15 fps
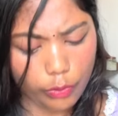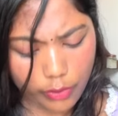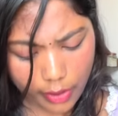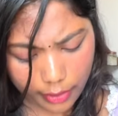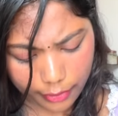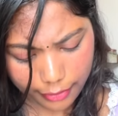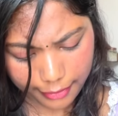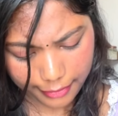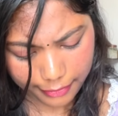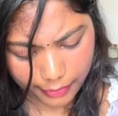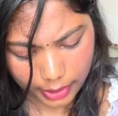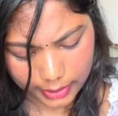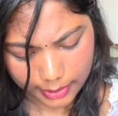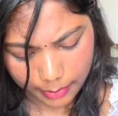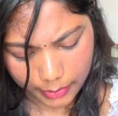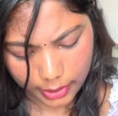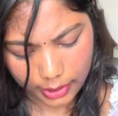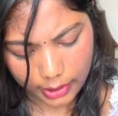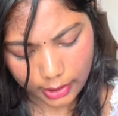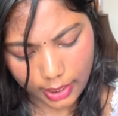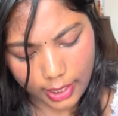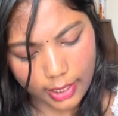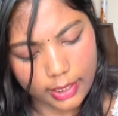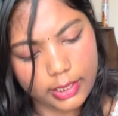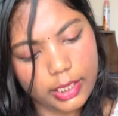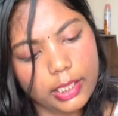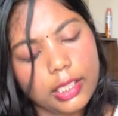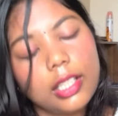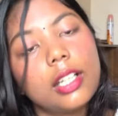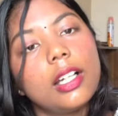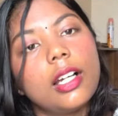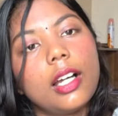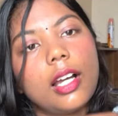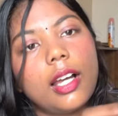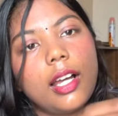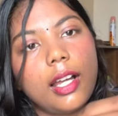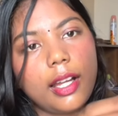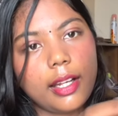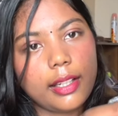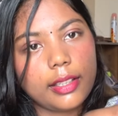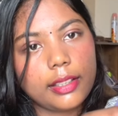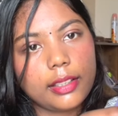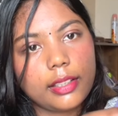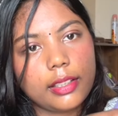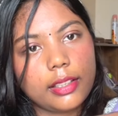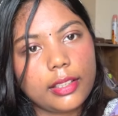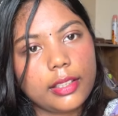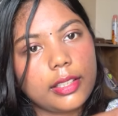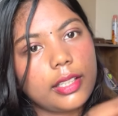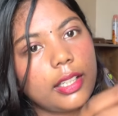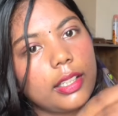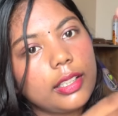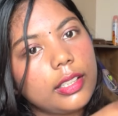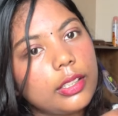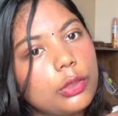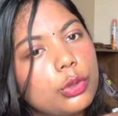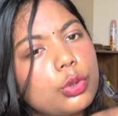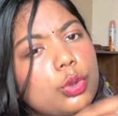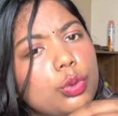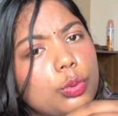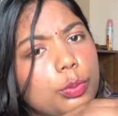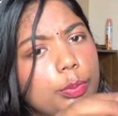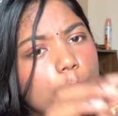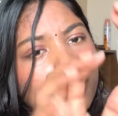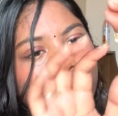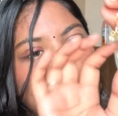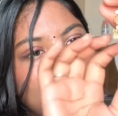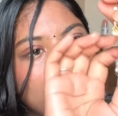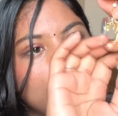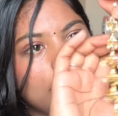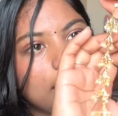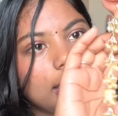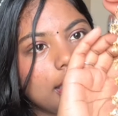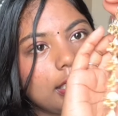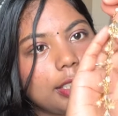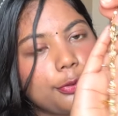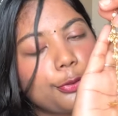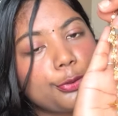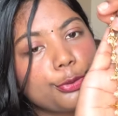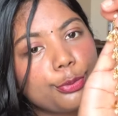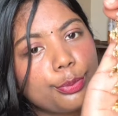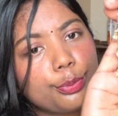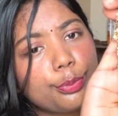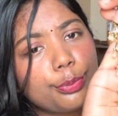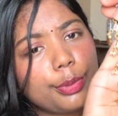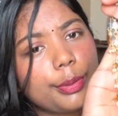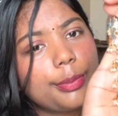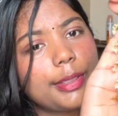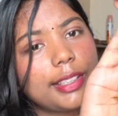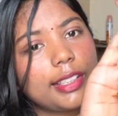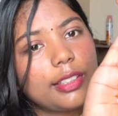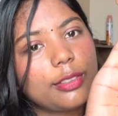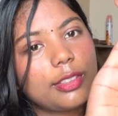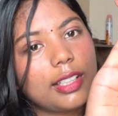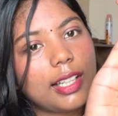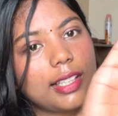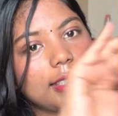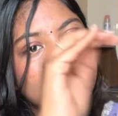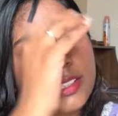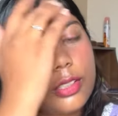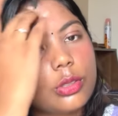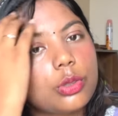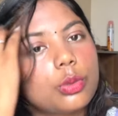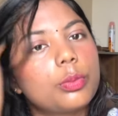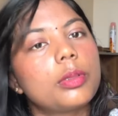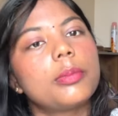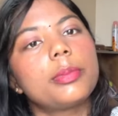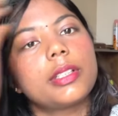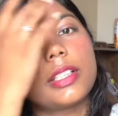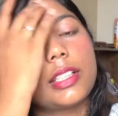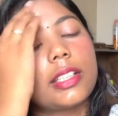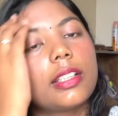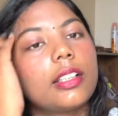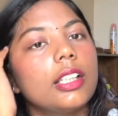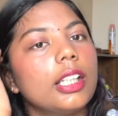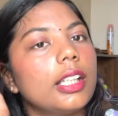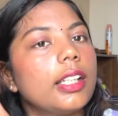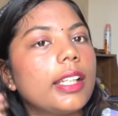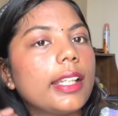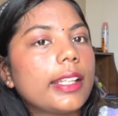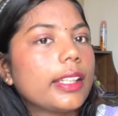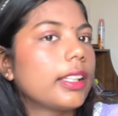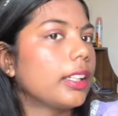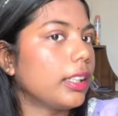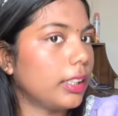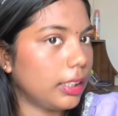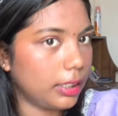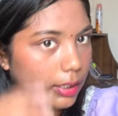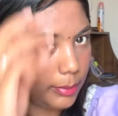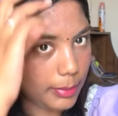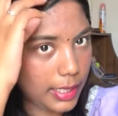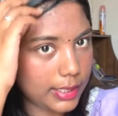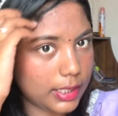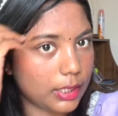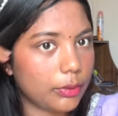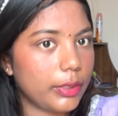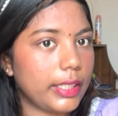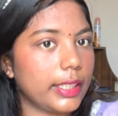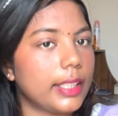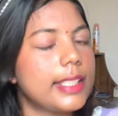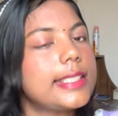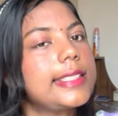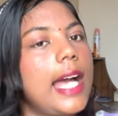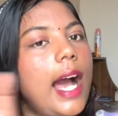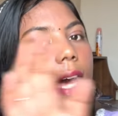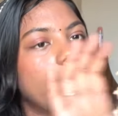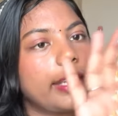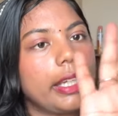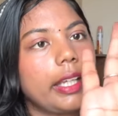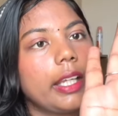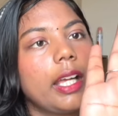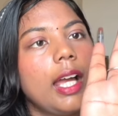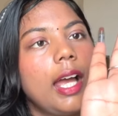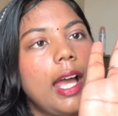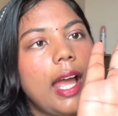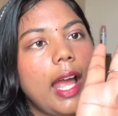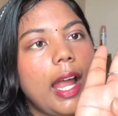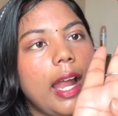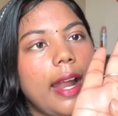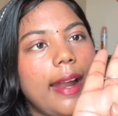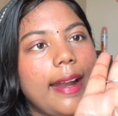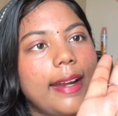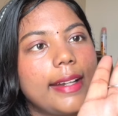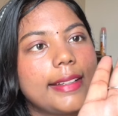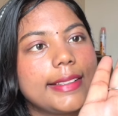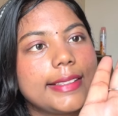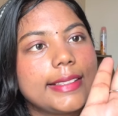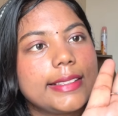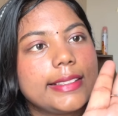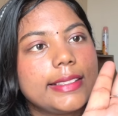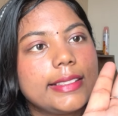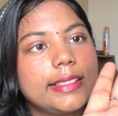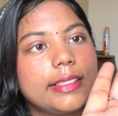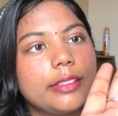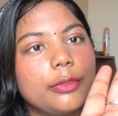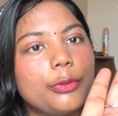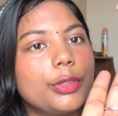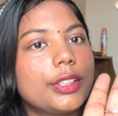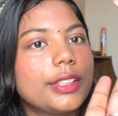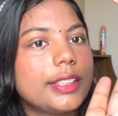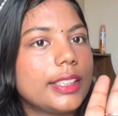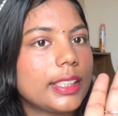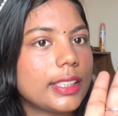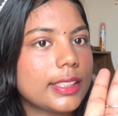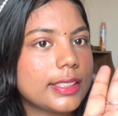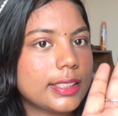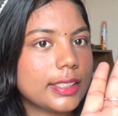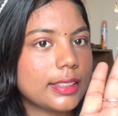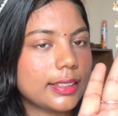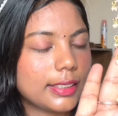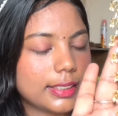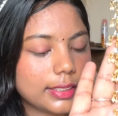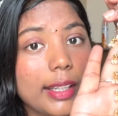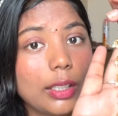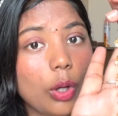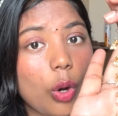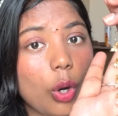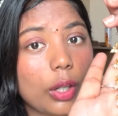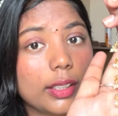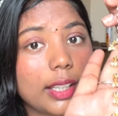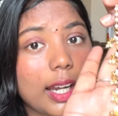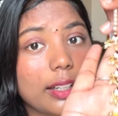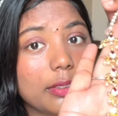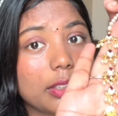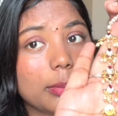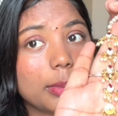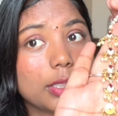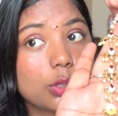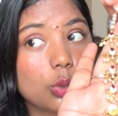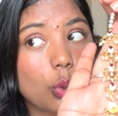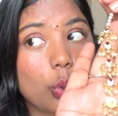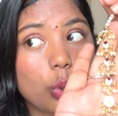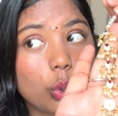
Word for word: 150 something like that and yeah they look super pretty they look super pretty you guys they look super pretty like imagine wearing a sari and with these earrings god that will be so